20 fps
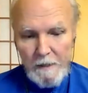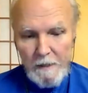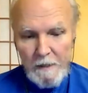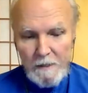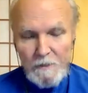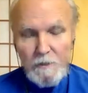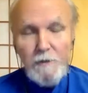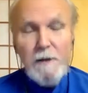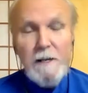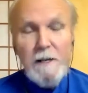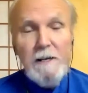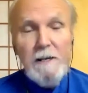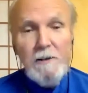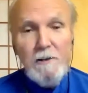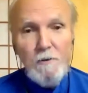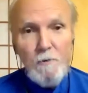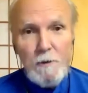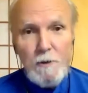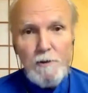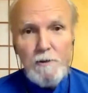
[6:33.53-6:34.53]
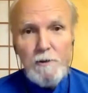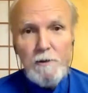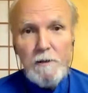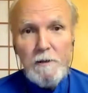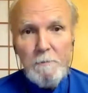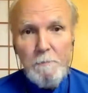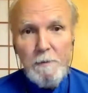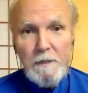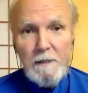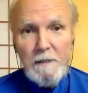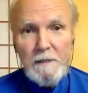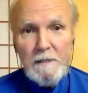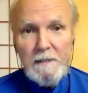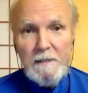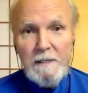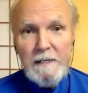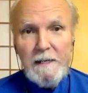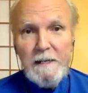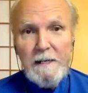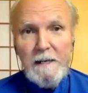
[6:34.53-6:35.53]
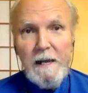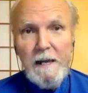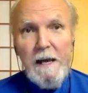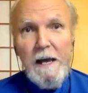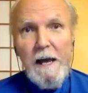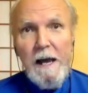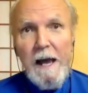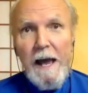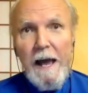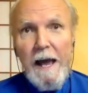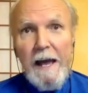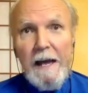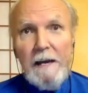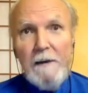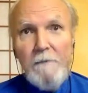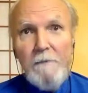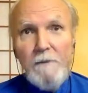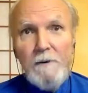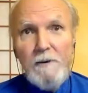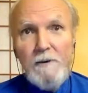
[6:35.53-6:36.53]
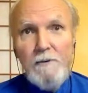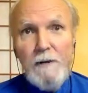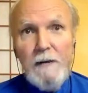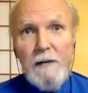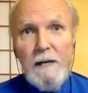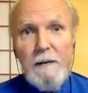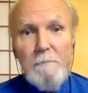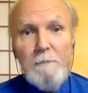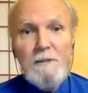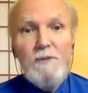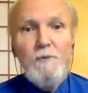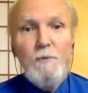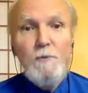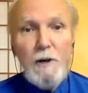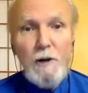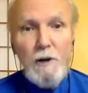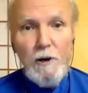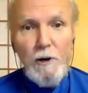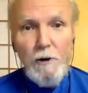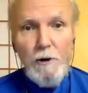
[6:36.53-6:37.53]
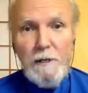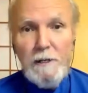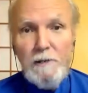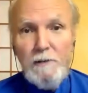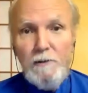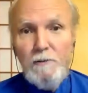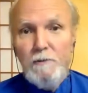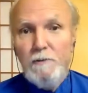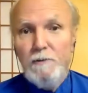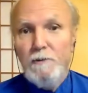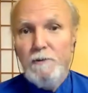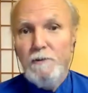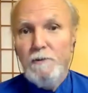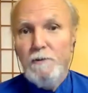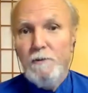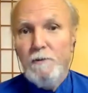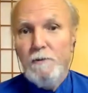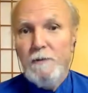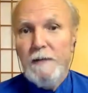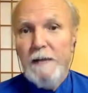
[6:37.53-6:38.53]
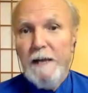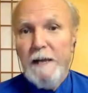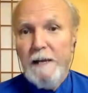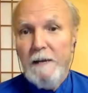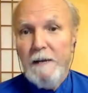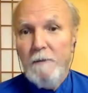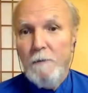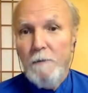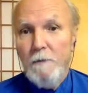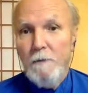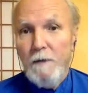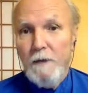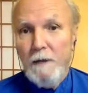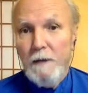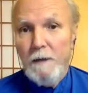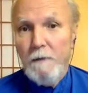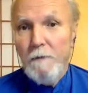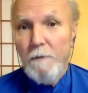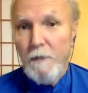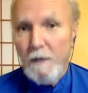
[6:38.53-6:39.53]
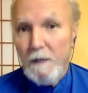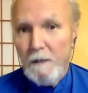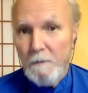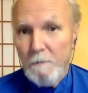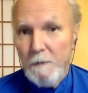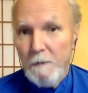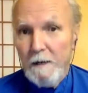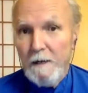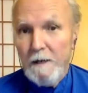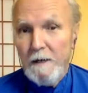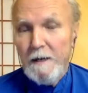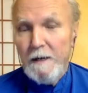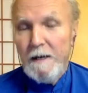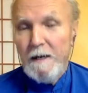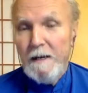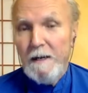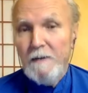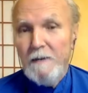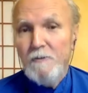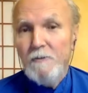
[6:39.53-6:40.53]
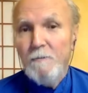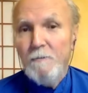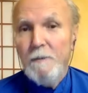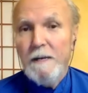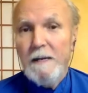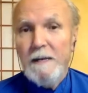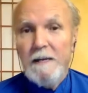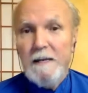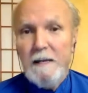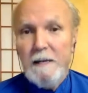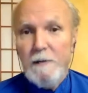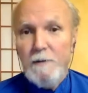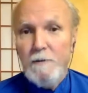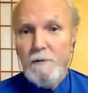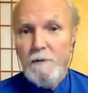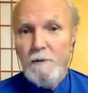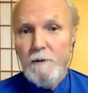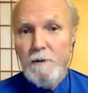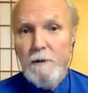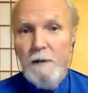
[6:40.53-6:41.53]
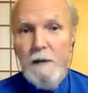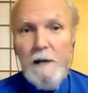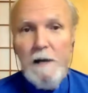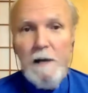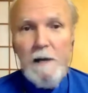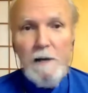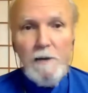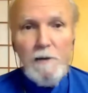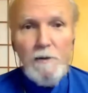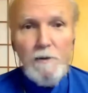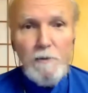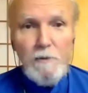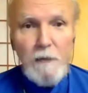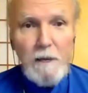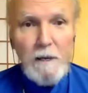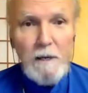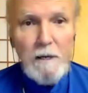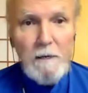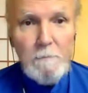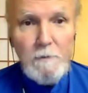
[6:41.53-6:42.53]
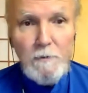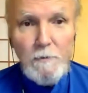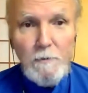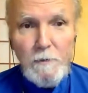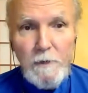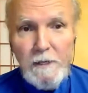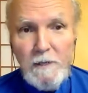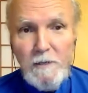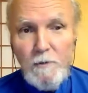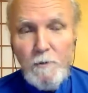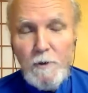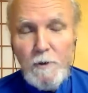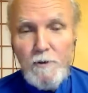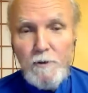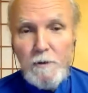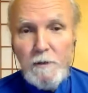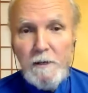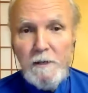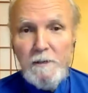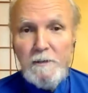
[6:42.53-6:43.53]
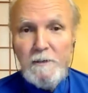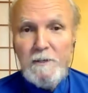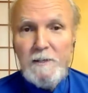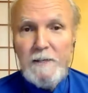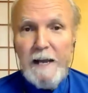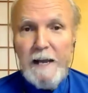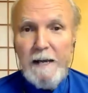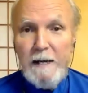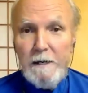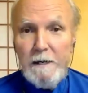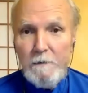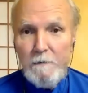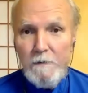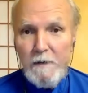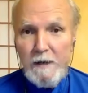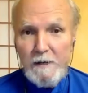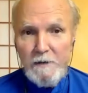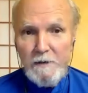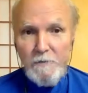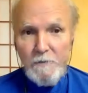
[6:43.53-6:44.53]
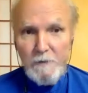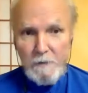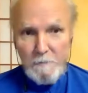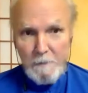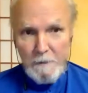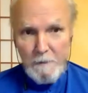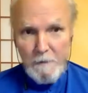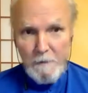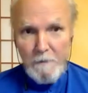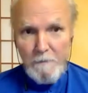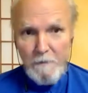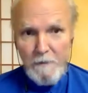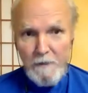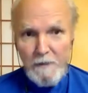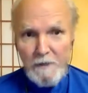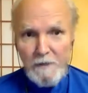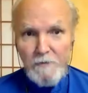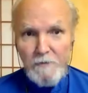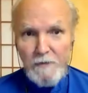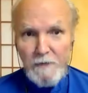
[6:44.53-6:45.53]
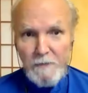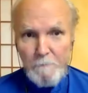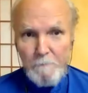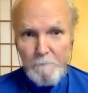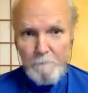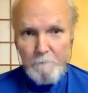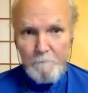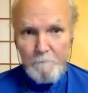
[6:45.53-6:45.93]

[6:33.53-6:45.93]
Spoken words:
your intuitional ability. And if a dream is recurring to you, take it within and think about it. And in your meditation, you can come to an intuitional understanding of that dream.